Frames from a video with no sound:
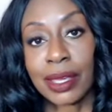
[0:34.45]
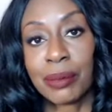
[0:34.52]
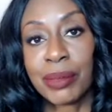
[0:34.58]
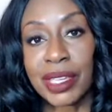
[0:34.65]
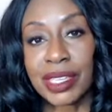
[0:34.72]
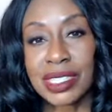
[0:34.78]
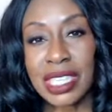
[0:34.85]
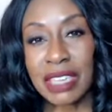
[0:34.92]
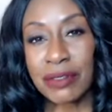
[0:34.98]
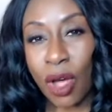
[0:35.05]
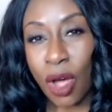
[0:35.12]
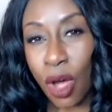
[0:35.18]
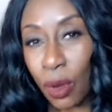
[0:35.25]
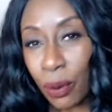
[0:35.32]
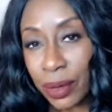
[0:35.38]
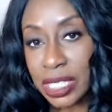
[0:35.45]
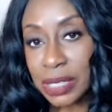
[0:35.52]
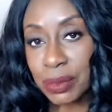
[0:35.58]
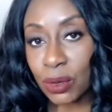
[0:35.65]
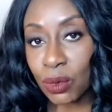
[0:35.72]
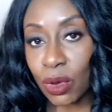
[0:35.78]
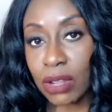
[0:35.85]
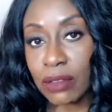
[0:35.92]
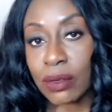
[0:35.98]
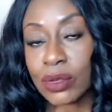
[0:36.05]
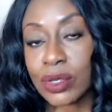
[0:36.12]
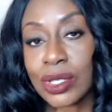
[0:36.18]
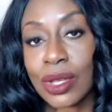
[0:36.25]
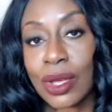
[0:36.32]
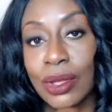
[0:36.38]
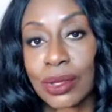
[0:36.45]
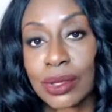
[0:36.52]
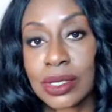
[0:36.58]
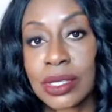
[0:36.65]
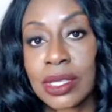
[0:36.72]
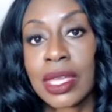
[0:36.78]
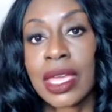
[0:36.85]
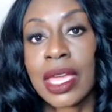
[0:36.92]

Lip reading: because I've always been one of those adults.